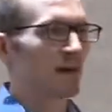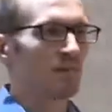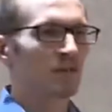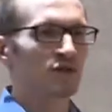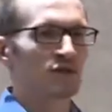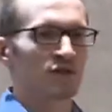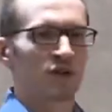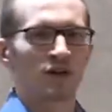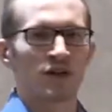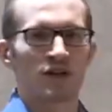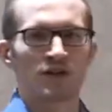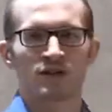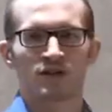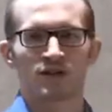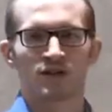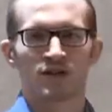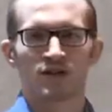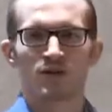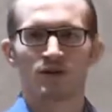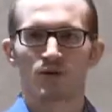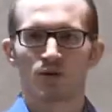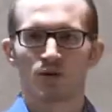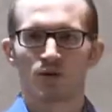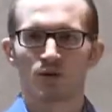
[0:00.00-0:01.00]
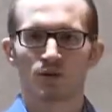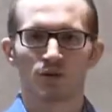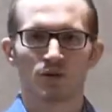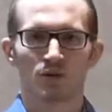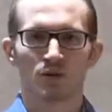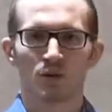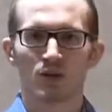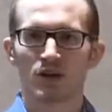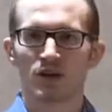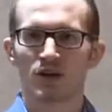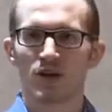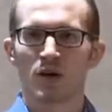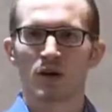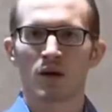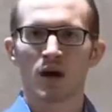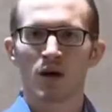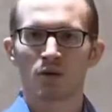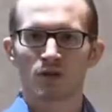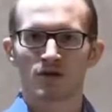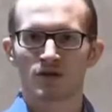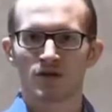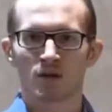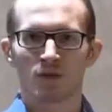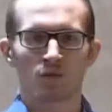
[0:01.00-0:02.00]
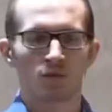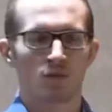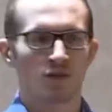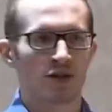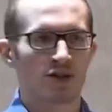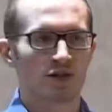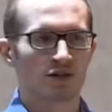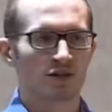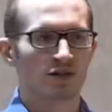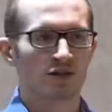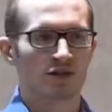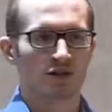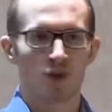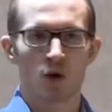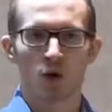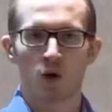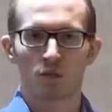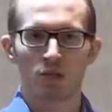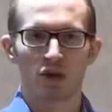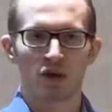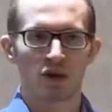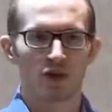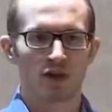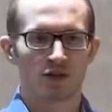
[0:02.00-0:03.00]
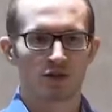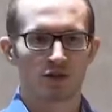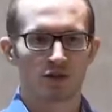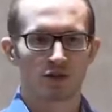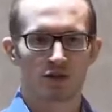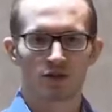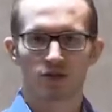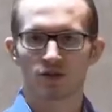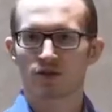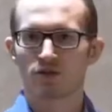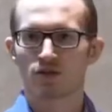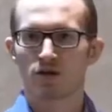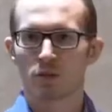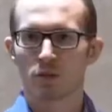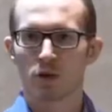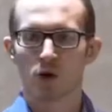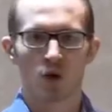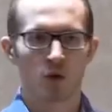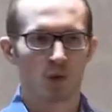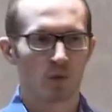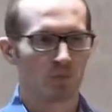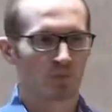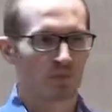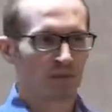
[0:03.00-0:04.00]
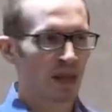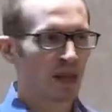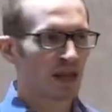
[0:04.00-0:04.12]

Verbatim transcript: Amazon instance, or just put it out somewhere and just open, and you use it from home.